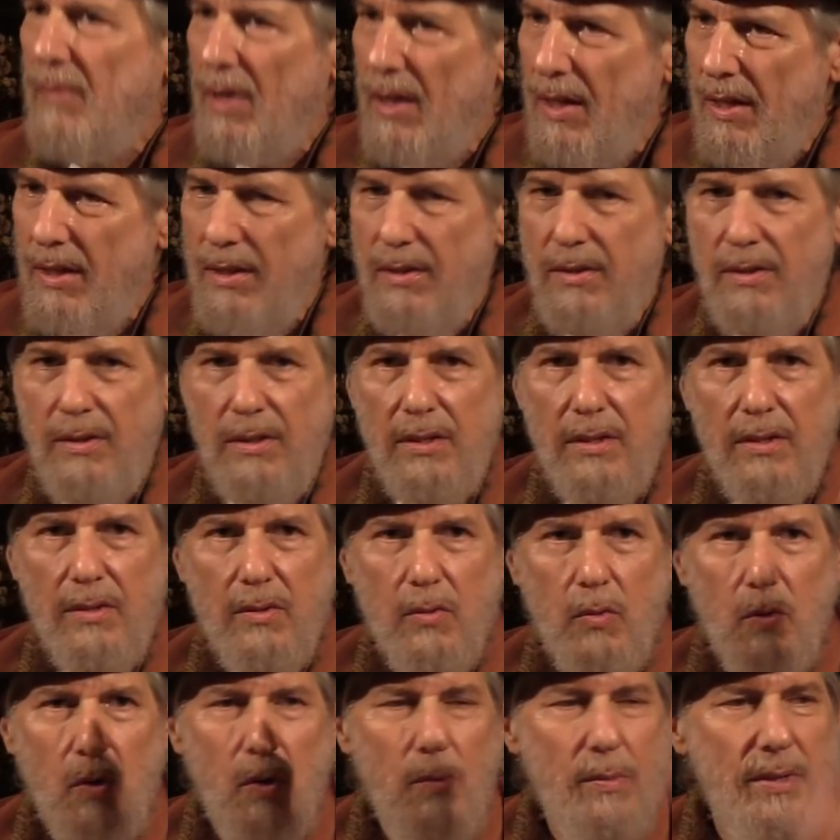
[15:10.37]
And uh,
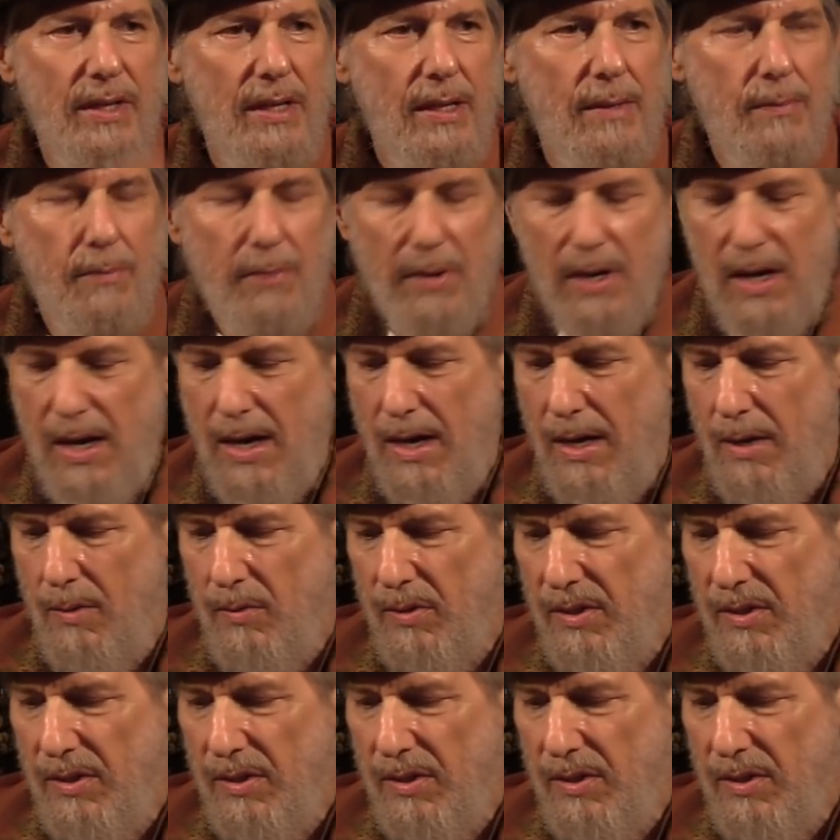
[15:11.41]
the Roman Empire